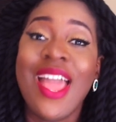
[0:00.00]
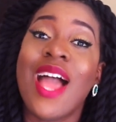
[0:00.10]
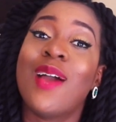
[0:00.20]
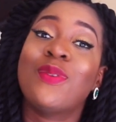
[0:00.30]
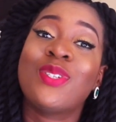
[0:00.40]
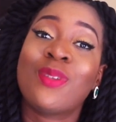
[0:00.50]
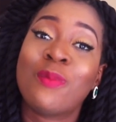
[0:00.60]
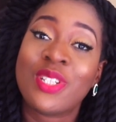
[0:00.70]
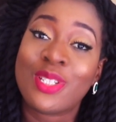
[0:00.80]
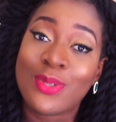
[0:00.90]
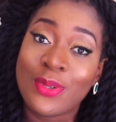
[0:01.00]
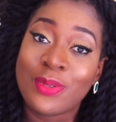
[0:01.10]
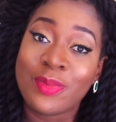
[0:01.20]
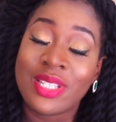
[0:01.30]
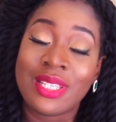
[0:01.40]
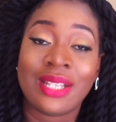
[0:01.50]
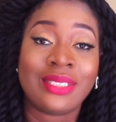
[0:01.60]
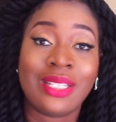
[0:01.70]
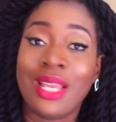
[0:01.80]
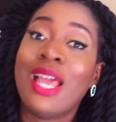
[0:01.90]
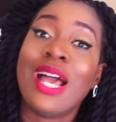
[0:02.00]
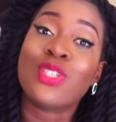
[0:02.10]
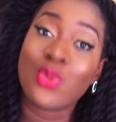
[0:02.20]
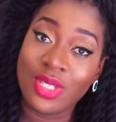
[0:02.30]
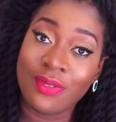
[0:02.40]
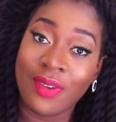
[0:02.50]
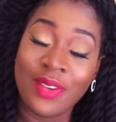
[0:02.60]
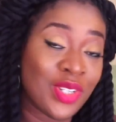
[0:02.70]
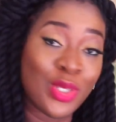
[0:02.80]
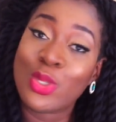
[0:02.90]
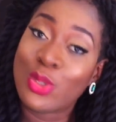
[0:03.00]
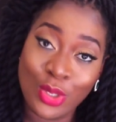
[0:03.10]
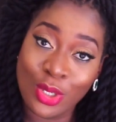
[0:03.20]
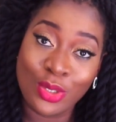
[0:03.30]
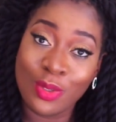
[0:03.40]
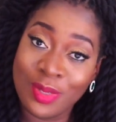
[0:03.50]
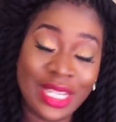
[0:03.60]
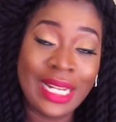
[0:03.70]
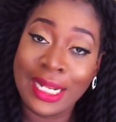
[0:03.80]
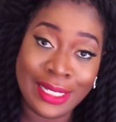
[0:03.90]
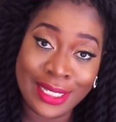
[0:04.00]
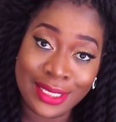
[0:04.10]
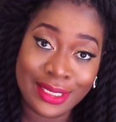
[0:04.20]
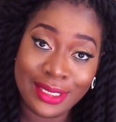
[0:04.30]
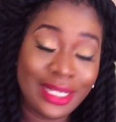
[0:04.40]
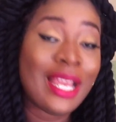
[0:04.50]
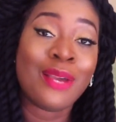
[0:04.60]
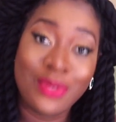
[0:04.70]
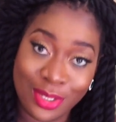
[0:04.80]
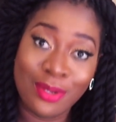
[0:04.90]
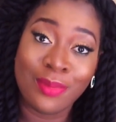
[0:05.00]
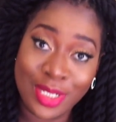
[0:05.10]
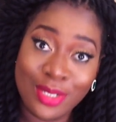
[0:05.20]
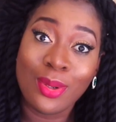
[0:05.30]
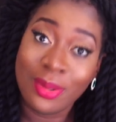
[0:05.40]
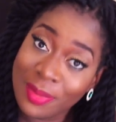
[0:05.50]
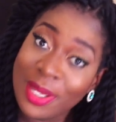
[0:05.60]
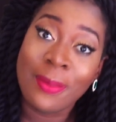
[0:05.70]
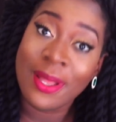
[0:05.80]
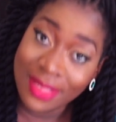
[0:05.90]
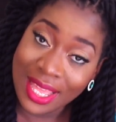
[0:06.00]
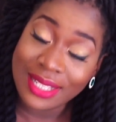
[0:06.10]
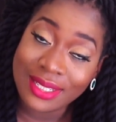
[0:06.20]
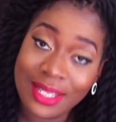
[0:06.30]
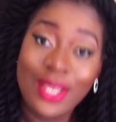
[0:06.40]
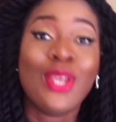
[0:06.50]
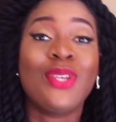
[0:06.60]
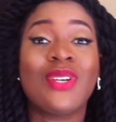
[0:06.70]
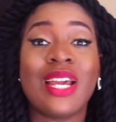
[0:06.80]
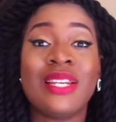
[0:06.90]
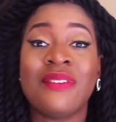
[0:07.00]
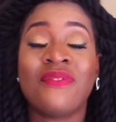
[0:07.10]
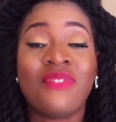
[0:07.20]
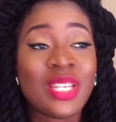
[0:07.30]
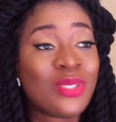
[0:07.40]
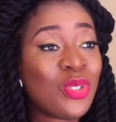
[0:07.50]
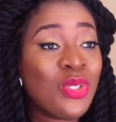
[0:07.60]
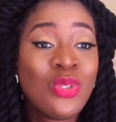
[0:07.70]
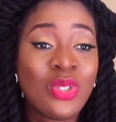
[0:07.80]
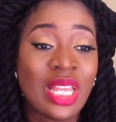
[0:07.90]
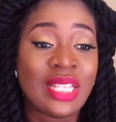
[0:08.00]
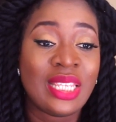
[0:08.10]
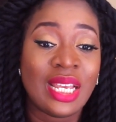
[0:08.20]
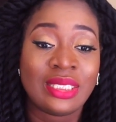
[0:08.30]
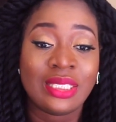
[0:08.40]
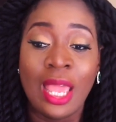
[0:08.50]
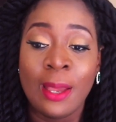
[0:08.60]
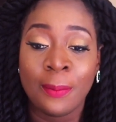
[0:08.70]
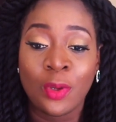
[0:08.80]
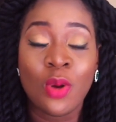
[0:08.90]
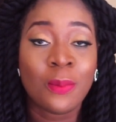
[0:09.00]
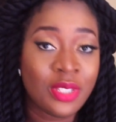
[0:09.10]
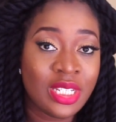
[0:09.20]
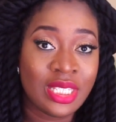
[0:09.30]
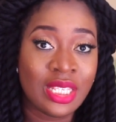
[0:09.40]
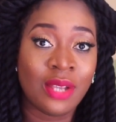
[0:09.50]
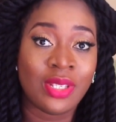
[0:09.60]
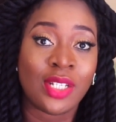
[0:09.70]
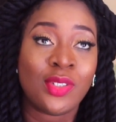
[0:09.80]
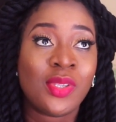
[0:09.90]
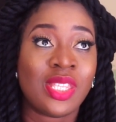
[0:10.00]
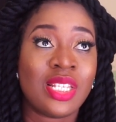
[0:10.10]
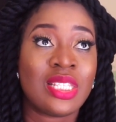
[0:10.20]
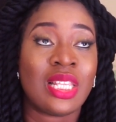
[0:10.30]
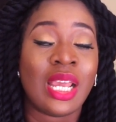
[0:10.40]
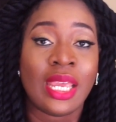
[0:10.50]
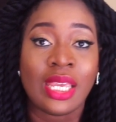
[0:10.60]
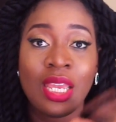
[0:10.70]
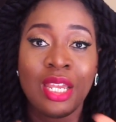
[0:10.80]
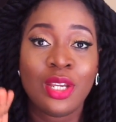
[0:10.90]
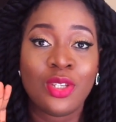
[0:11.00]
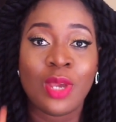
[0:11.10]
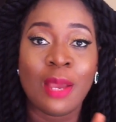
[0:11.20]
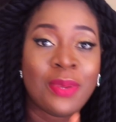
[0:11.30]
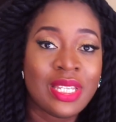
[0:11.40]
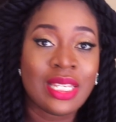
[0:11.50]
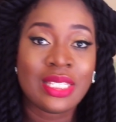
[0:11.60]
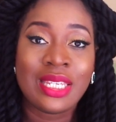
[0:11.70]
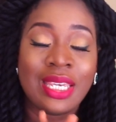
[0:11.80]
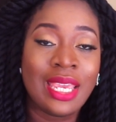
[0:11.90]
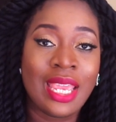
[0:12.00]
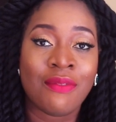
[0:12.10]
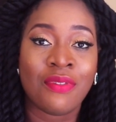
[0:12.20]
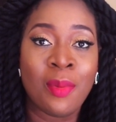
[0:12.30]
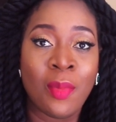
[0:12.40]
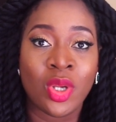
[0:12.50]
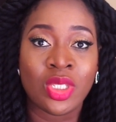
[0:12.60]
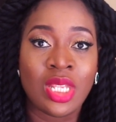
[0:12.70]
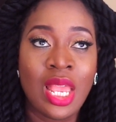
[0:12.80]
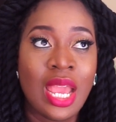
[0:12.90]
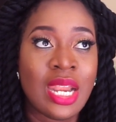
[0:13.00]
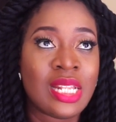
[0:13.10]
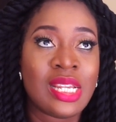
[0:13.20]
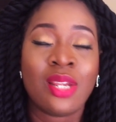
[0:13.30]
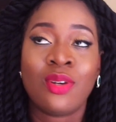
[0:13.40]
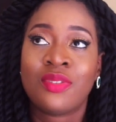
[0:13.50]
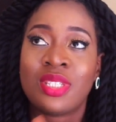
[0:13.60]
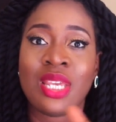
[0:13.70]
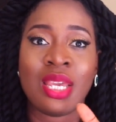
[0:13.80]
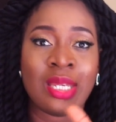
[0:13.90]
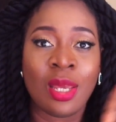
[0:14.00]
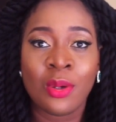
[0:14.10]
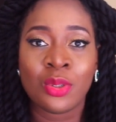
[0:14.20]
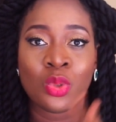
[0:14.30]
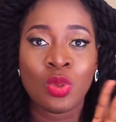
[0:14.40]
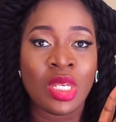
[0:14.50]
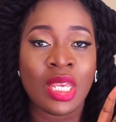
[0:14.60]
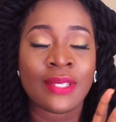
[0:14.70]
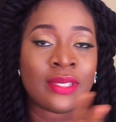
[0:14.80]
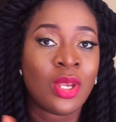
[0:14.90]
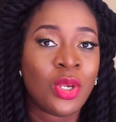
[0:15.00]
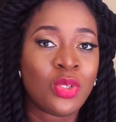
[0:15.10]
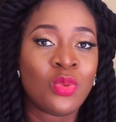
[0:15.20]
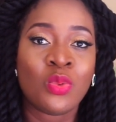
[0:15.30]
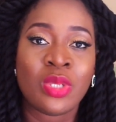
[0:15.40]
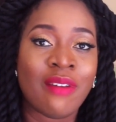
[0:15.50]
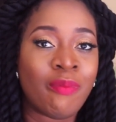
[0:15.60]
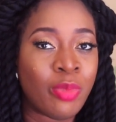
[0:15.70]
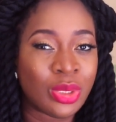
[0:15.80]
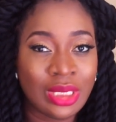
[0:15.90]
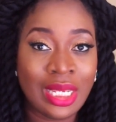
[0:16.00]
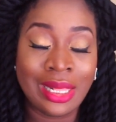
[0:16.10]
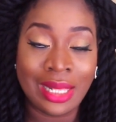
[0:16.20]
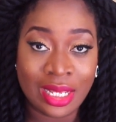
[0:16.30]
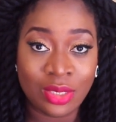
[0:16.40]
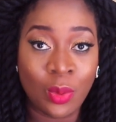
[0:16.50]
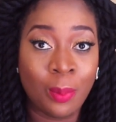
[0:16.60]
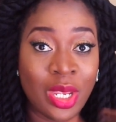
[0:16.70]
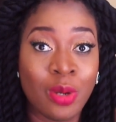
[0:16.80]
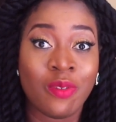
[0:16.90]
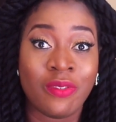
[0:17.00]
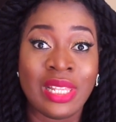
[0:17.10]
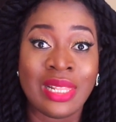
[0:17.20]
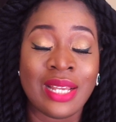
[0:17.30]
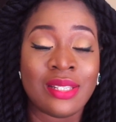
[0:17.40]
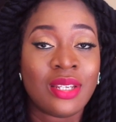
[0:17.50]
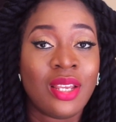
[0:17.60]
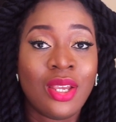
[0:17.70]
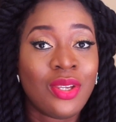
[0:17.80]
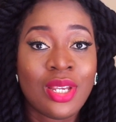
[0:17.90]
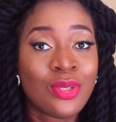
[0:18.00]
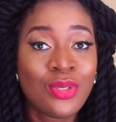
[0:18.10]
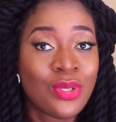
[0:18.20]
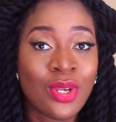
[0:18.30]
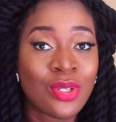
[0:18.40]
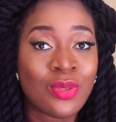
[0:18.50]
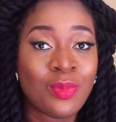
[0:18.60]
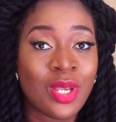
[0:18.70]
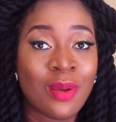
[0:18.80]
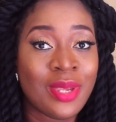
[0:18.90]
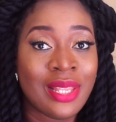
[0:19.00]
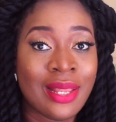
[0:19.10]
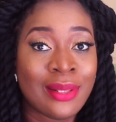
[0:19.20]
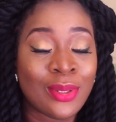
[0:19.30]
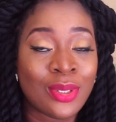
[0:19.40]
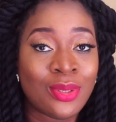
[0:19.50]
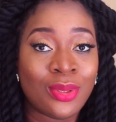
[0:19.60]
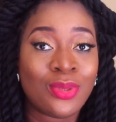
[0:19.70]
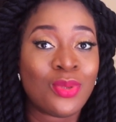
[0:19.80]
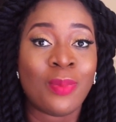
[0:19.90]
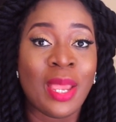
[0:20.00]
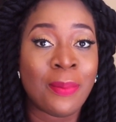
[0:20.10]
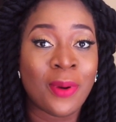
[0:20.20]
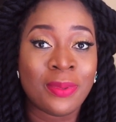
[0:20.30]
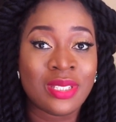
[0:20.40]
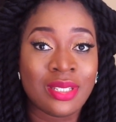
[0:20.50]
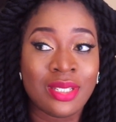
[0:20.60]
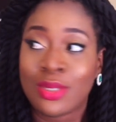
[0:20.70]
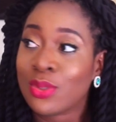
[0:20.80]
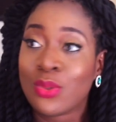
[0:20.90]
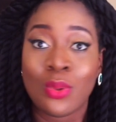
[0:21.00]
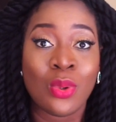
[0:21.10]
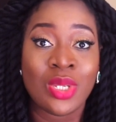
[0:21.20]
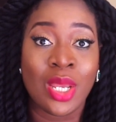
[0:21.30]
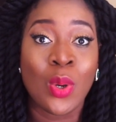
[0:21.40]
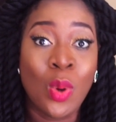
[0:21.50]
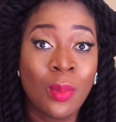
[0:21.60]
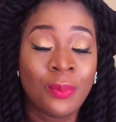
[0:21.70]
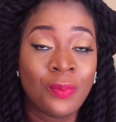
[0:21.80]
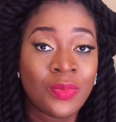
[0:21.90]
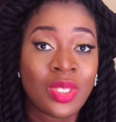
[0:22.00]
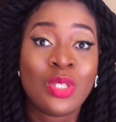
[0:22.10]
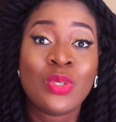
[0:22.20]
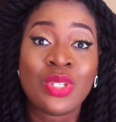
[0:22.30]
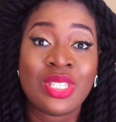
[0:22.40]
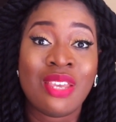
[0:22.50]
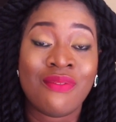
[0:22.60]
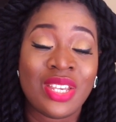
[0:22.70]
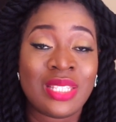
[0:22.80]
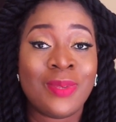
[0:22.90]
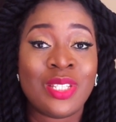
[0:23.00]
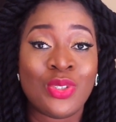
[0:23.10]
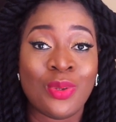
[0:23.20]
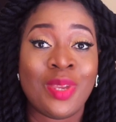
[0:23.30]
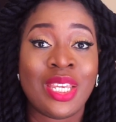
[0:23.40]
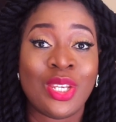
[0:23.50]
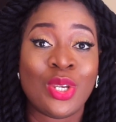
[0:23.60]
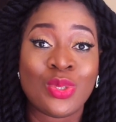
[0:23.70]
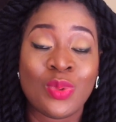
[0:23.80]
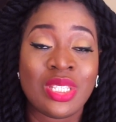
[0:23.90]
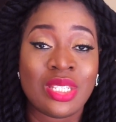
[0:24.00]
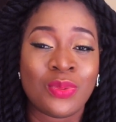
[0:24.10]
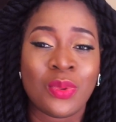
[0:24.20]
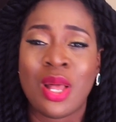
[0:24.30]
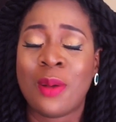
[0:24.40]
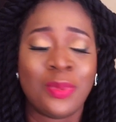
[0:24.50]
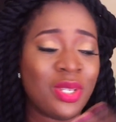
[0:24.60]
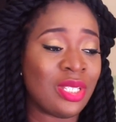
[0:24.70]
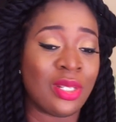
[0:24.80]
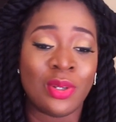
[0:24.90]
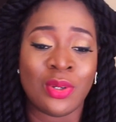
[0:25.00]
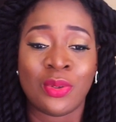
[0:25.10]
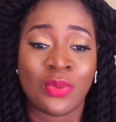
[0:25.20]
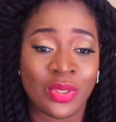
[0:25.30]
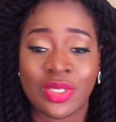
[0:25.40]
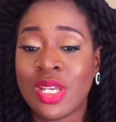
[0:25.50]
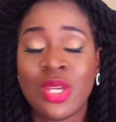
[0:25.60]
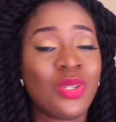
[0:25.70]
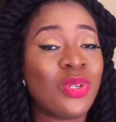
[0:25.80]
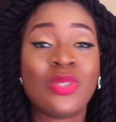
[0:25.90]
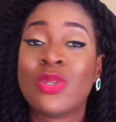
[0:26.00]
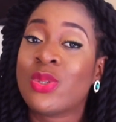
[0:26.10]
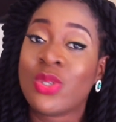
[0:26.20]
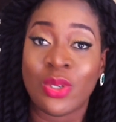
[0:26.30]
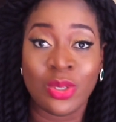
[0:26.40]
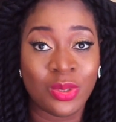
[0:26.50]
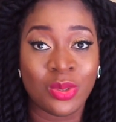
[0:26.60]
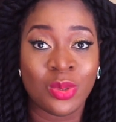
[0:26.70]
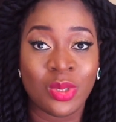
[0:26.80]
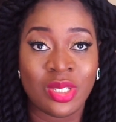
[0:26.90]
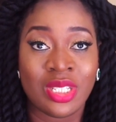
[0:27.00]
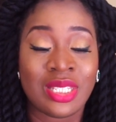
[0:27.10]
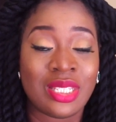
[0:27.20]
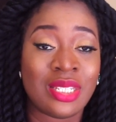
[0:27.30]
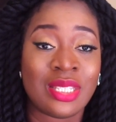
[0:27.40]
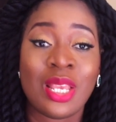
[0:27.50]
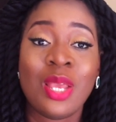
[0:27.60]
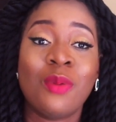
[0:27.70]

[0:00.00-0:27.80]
I wish somebody told me that at 25 you're not too young to be a landlady. I wish somebody told me about that. You can invest. Do you know that there are companies now that do things like you can pay 30k every month, and at the end of a year or 2 years, you would have bought a land or paid off a land. You're not too young to become a landlord, to buy property, to own a home. Those investments you make in your 20s will help you in the long run. You're not too young to do all these things.